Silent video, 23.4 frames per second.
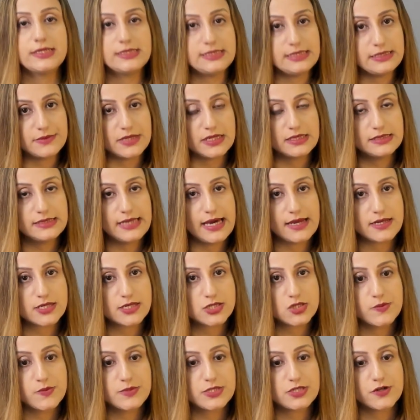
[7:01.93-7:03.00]
edema that
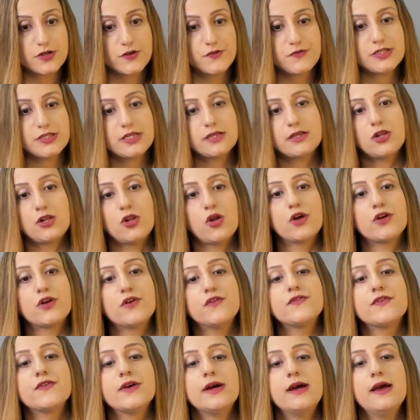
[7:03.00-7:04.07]
is observed in a lot
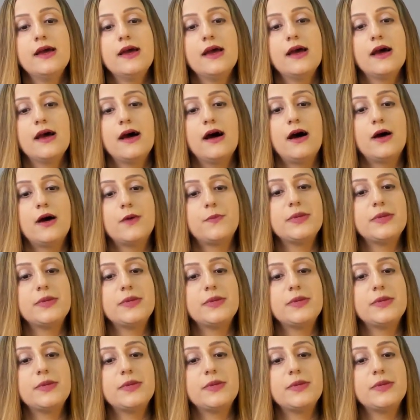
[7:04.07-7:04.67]
of uh,